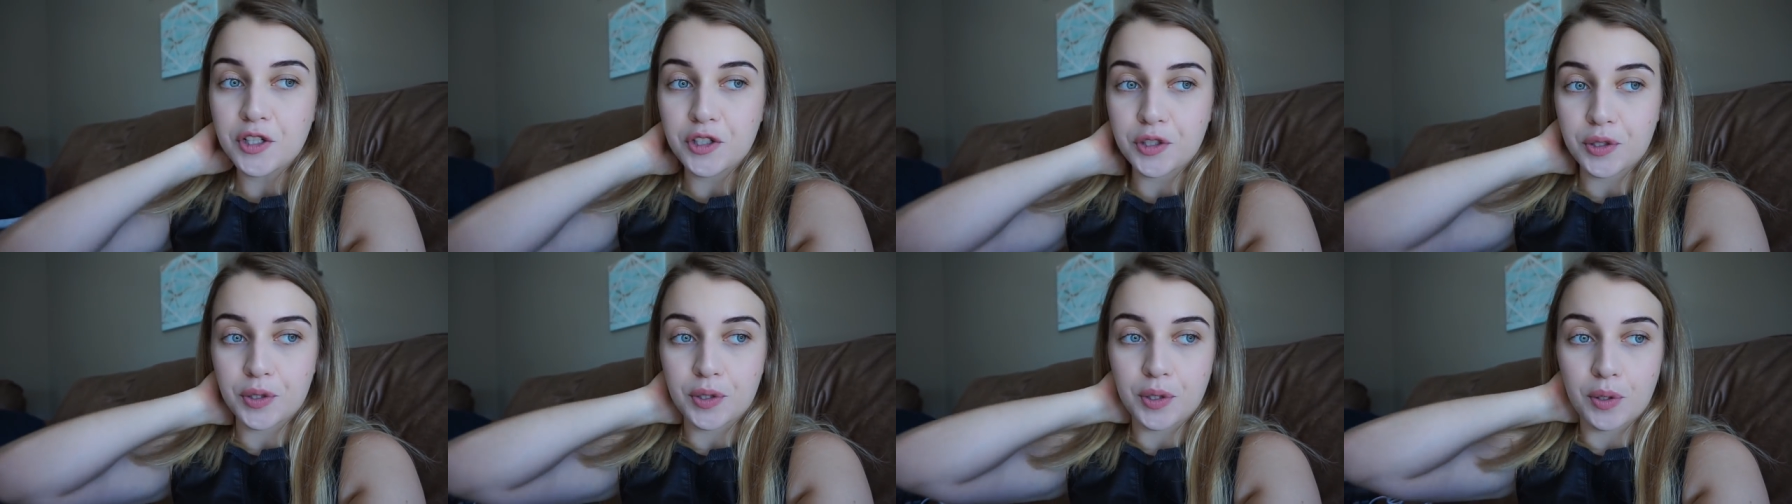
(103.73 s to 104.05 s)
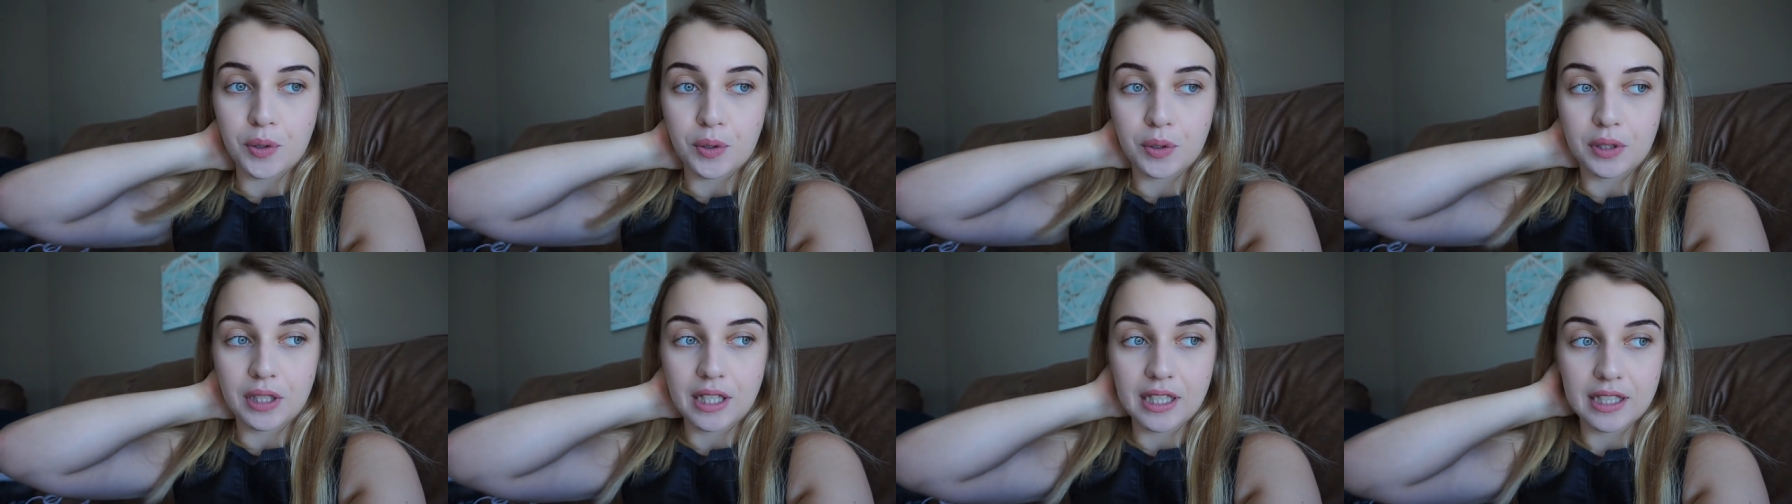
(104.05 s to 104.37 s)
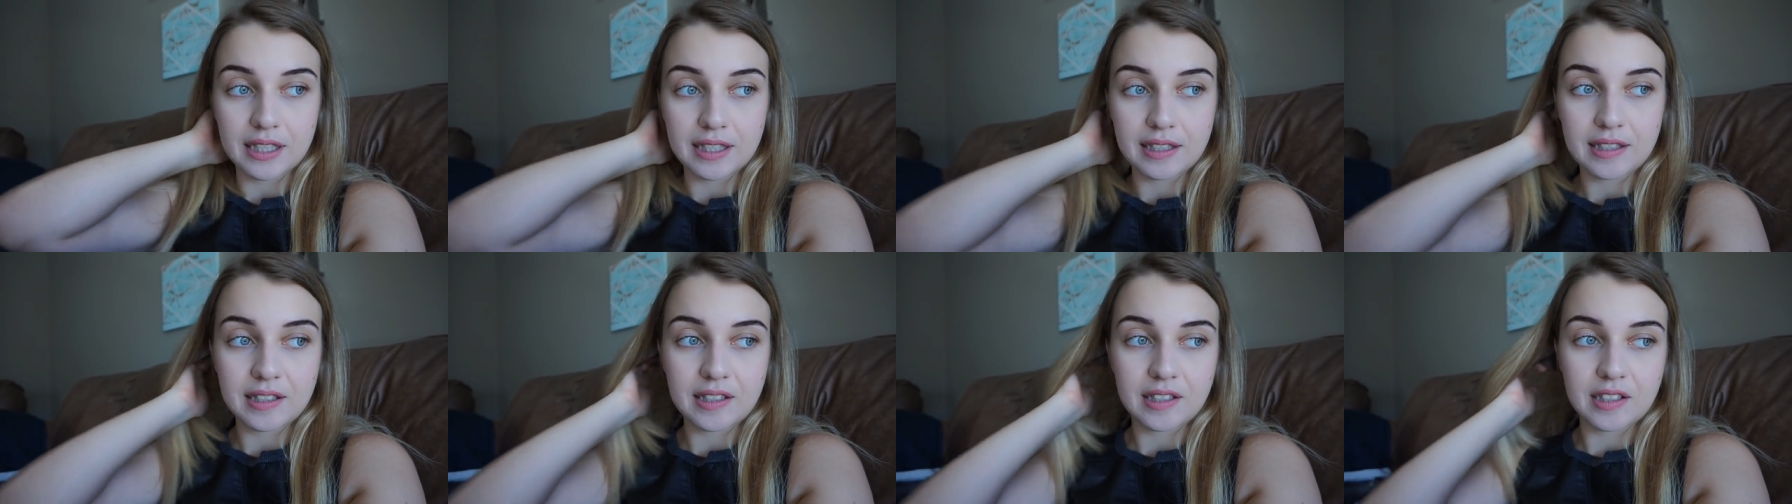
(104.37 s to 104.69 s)
So
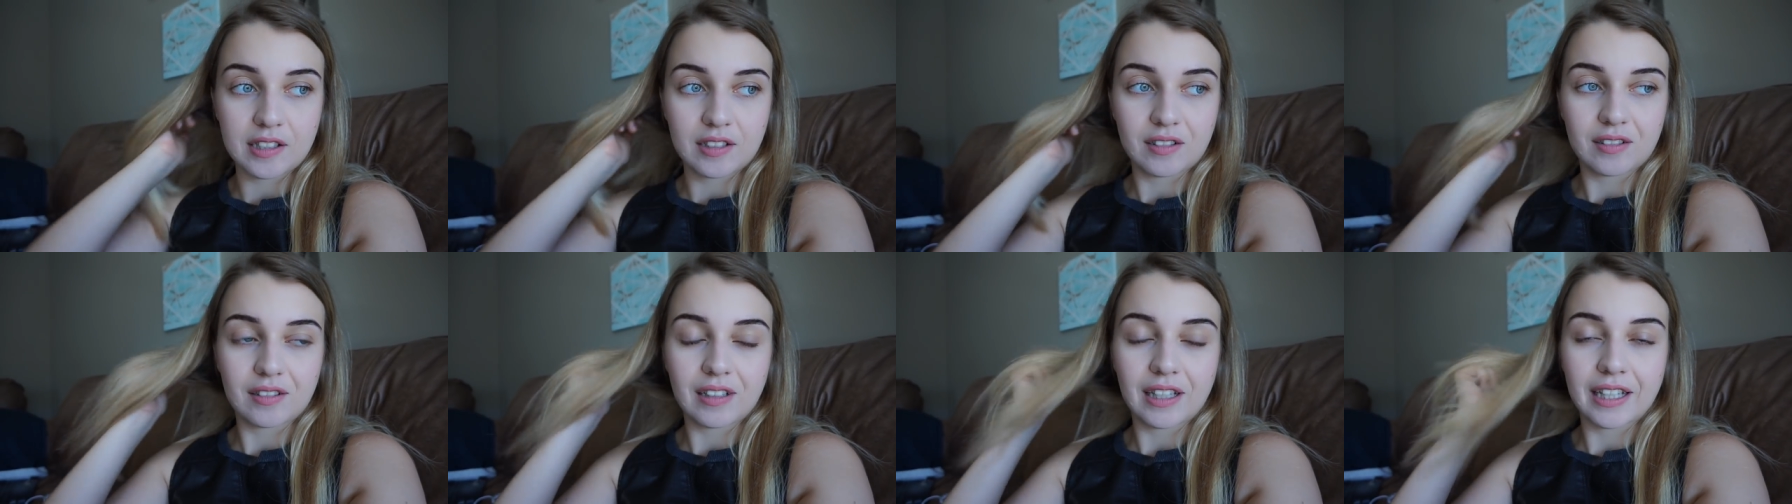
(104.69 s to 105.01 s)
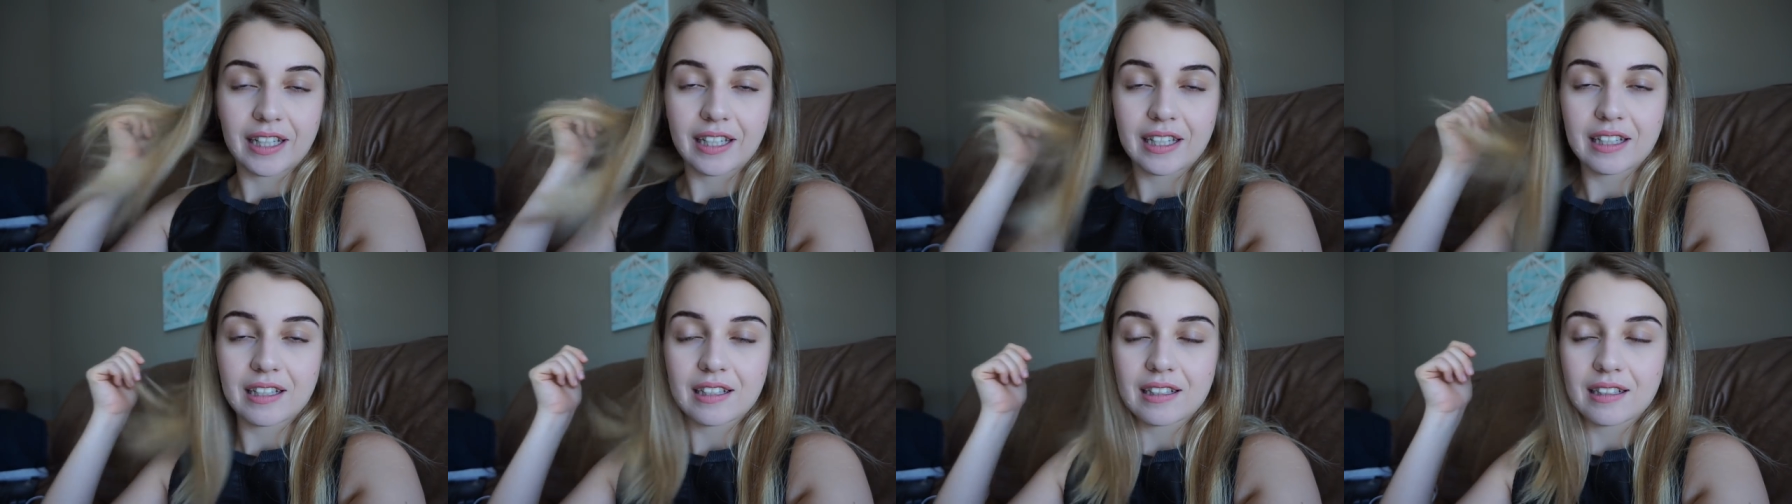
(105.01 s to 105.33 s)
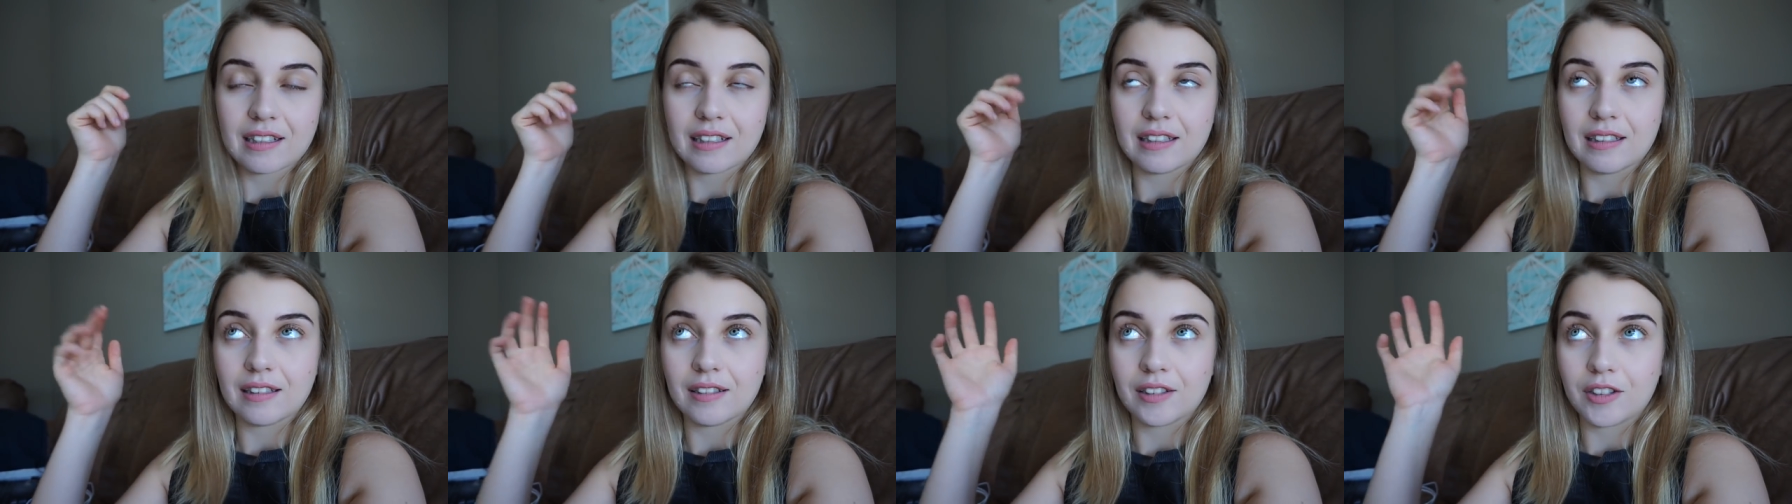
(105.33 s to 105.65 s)
that's still like
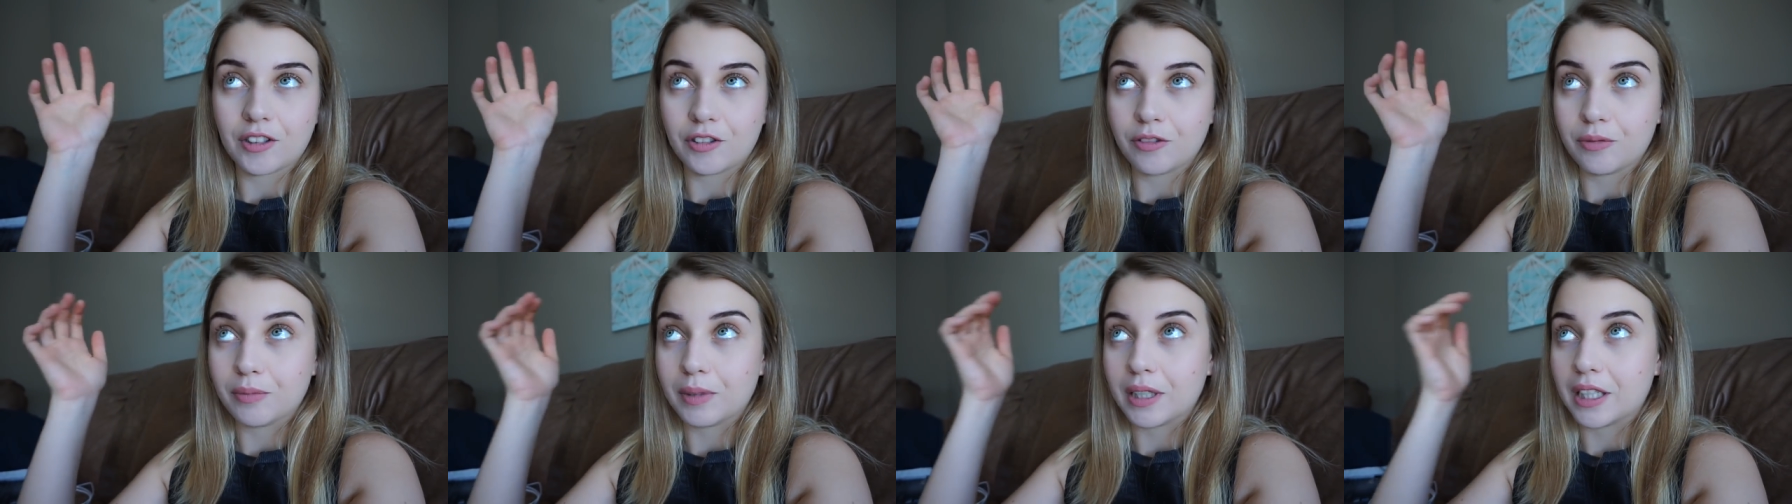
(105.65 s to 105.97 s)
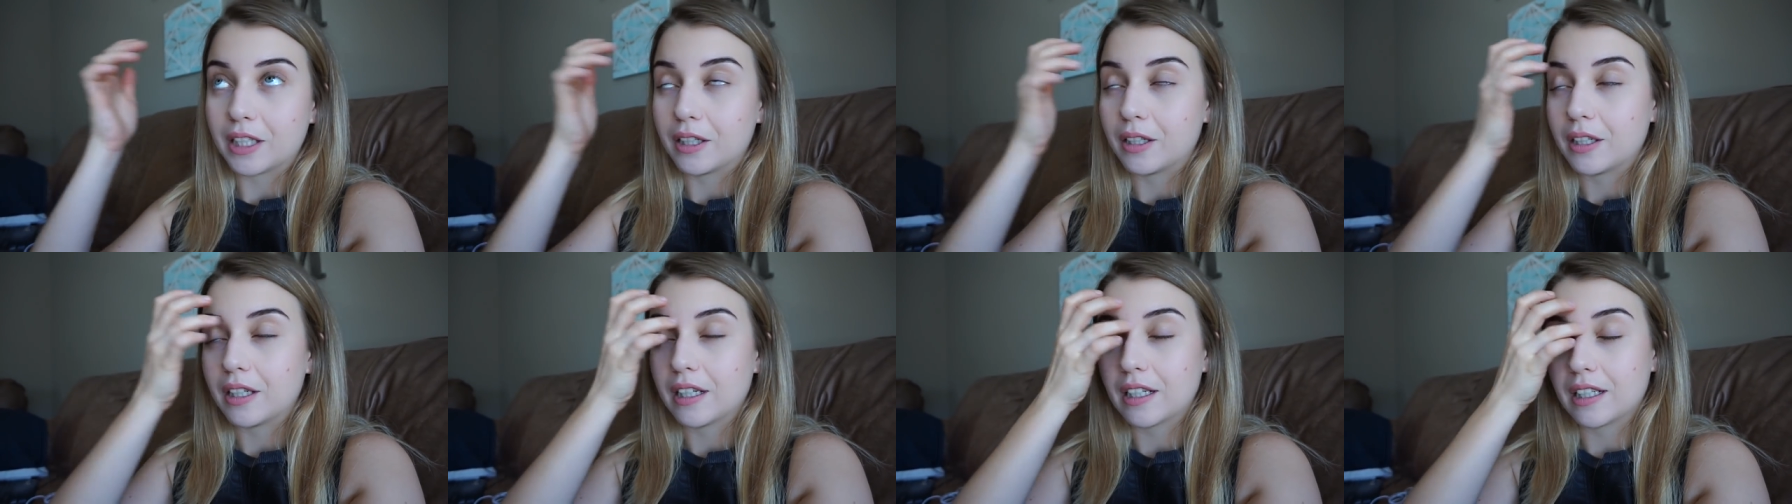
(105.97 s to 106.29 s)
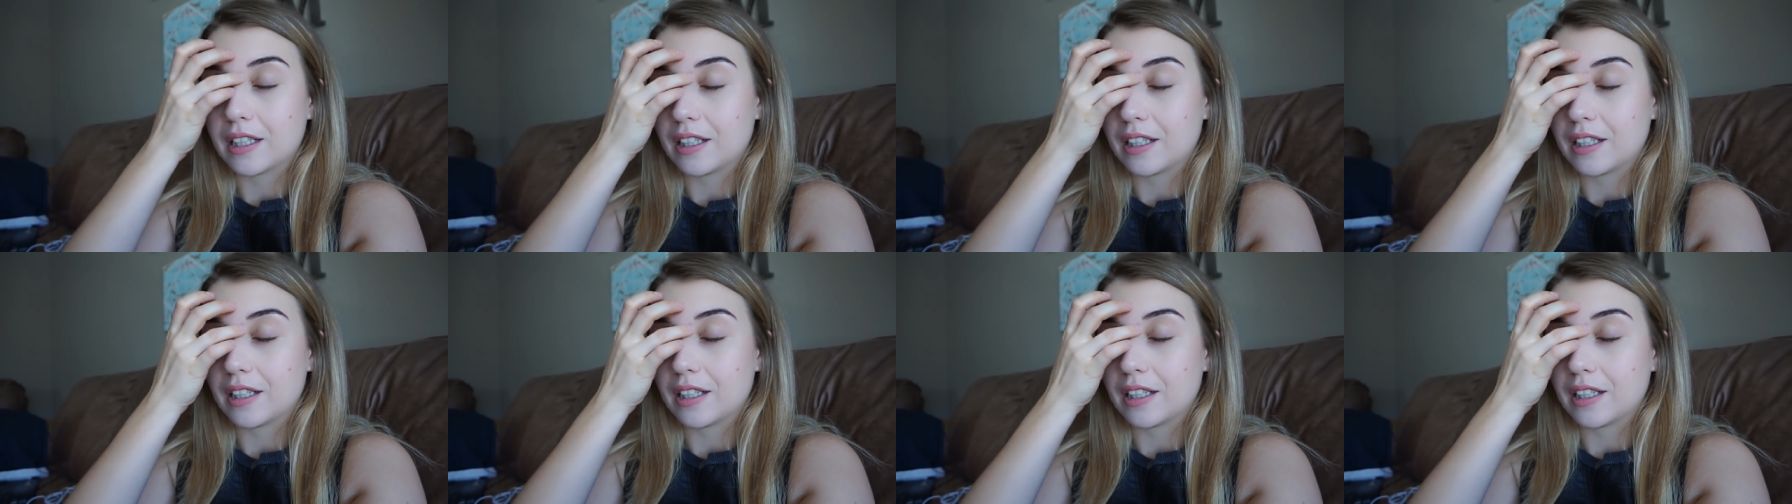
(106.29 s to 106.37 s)
a lot of money.